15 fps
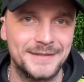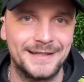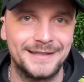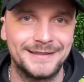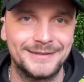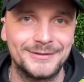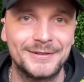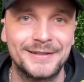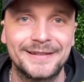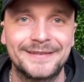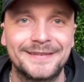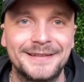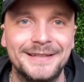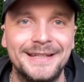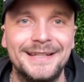yet,
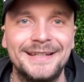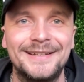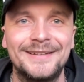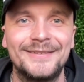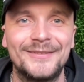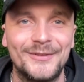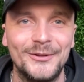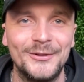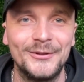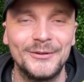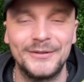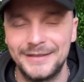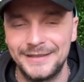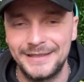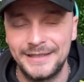unless
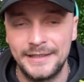told.